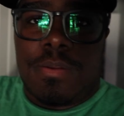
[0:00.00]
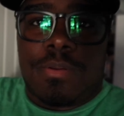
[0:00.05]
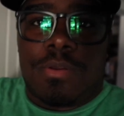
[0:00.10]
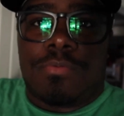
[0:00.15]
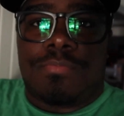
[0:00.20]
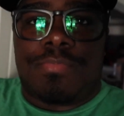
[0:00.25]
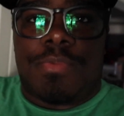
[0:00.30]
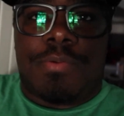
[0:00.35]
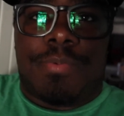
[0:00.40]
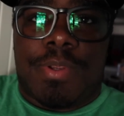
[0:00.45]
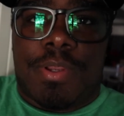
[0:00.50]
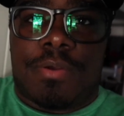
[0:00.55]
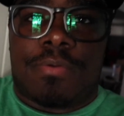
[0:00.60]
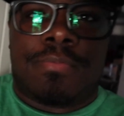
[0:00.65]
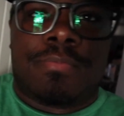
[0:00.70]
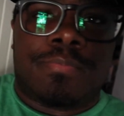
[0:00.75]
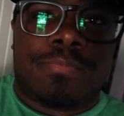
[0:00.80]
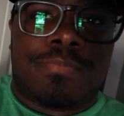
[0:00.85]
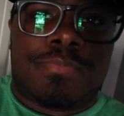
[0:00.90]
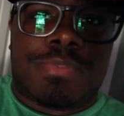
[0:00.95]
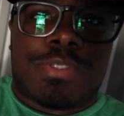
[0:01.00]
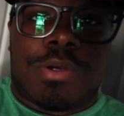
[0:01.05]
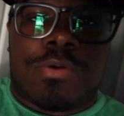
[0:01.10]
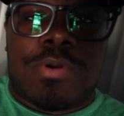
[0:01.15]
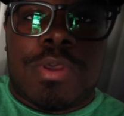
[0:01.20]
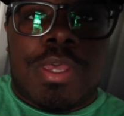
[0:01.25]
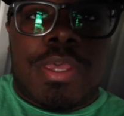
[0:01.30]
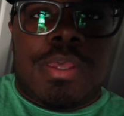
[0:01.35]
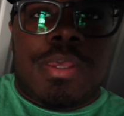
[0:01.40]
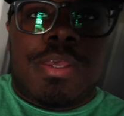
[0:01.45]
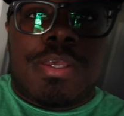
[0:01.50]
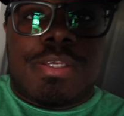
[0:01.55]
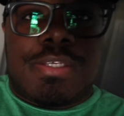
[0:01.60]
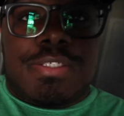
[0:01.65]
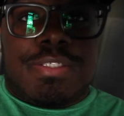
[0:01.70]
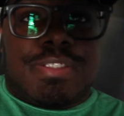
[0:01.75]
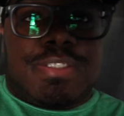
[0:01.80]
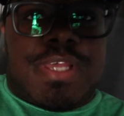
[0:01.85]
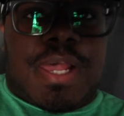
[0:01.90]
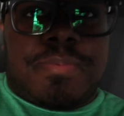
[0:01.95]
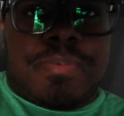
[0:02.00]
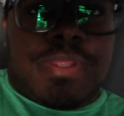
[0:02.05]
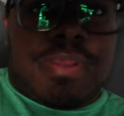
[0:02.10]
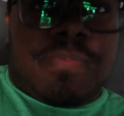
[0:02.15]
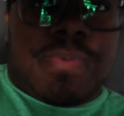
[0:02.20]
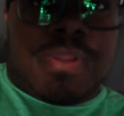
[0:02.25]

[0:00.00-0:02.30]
Oh, there we go. So it's time to let